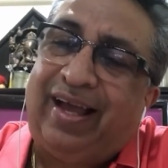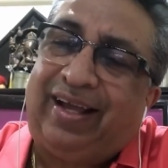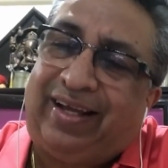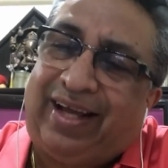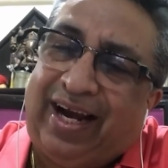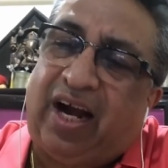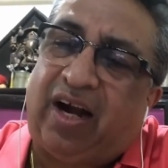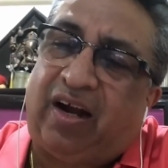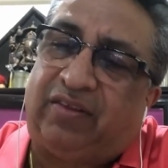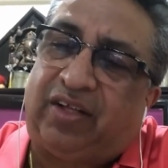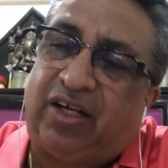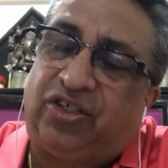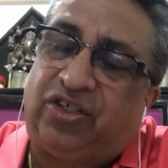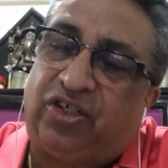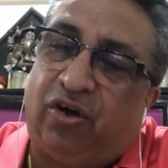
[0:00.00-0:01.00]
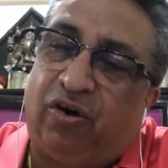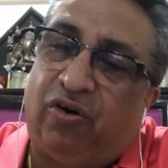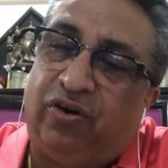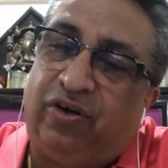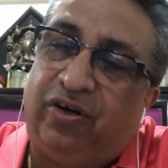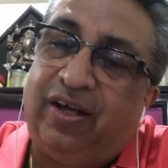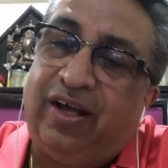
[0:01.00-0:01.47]
Get out of that
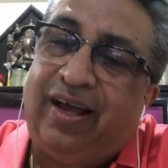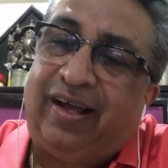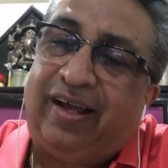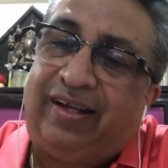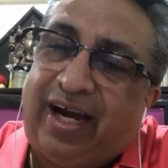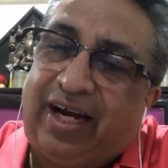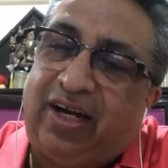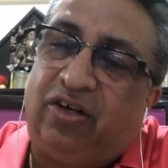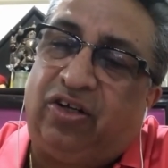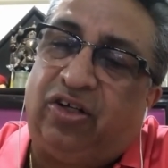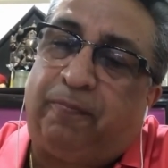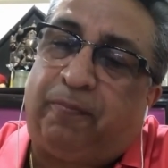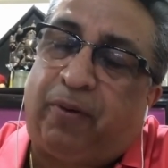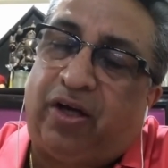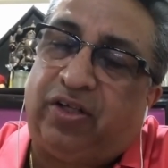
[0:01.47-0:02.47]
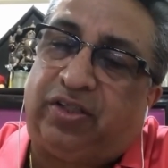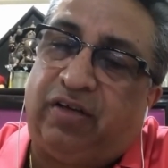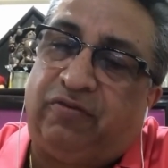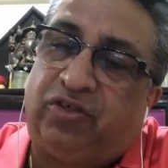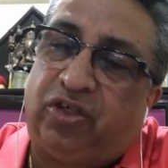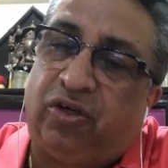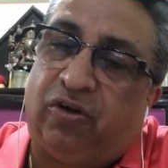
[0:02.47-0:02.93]
zone, get into the positive
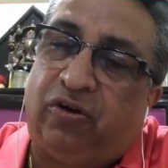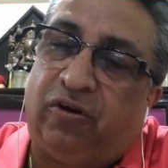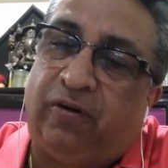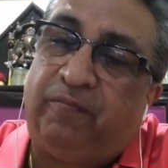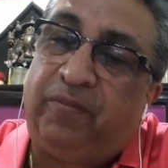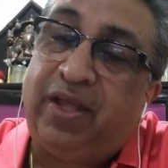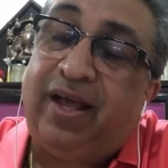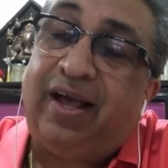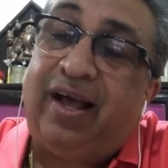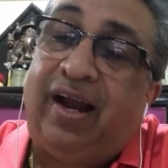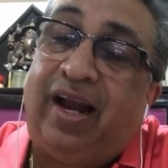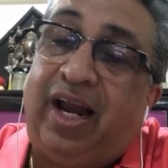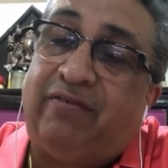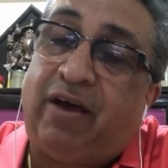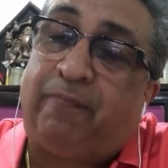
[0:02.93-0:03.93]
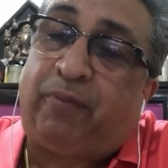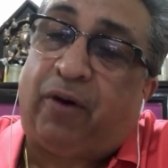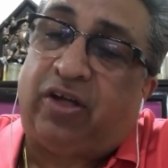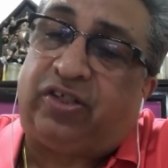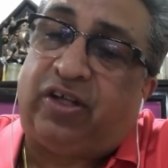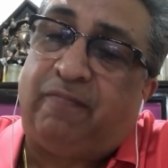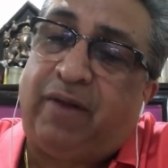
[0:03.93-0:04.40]
zone, live a
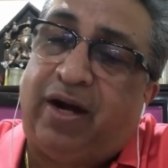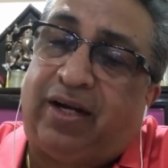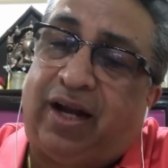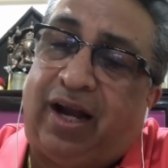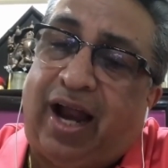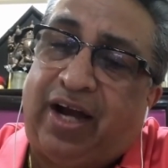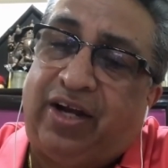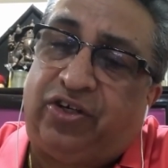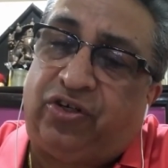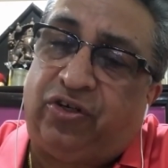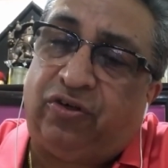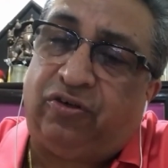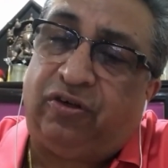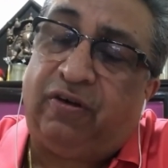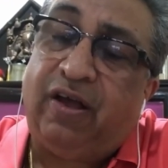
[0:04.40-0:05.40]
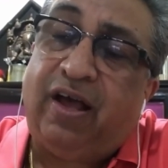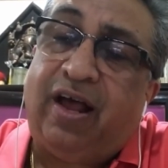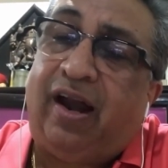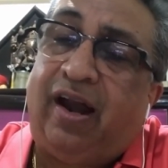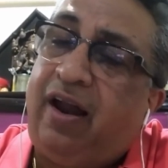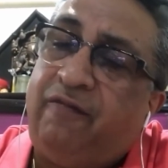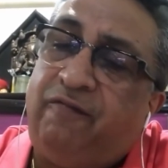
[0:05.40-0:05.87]
positive mental attitude,
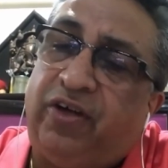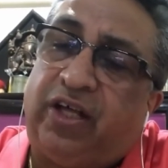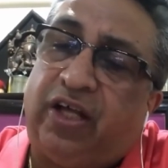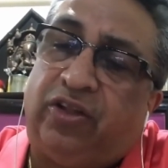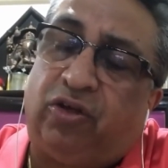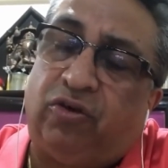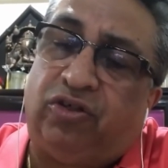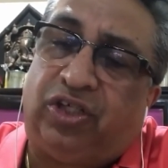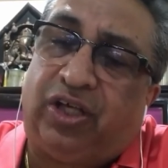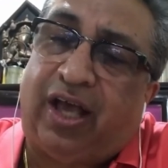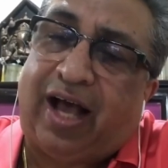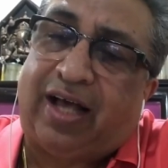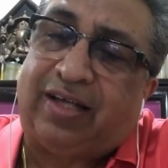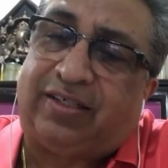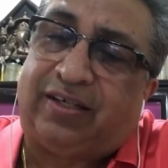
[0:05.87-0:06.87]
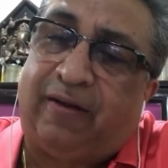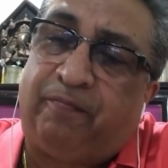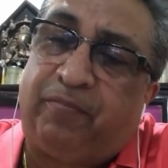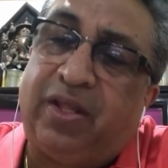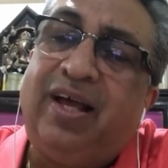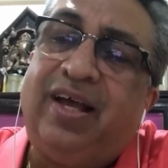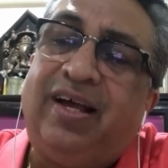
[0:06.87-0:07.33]
live with enthusiasm,
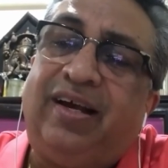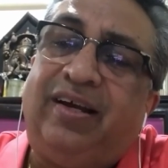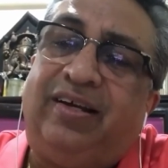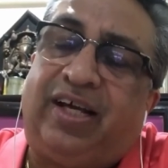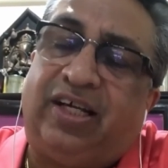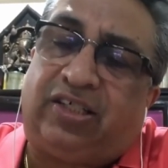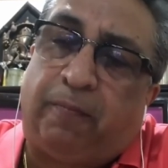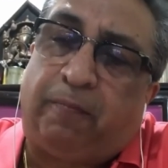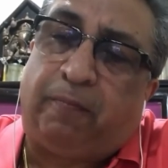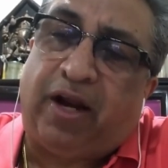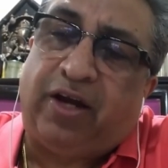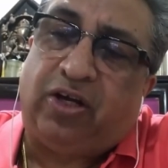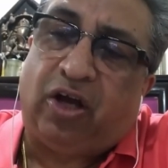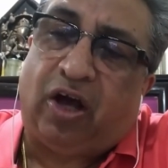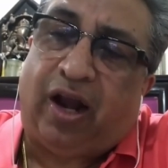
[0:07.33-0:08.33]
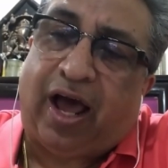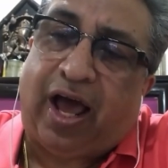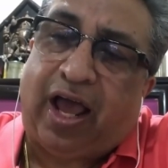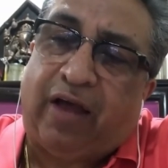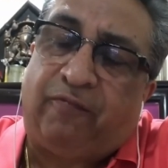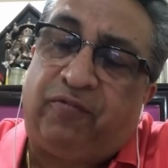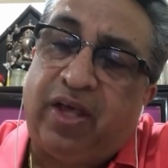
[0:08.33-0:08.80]
discipline your
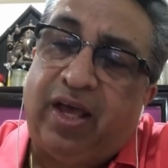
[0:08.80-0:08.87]
life,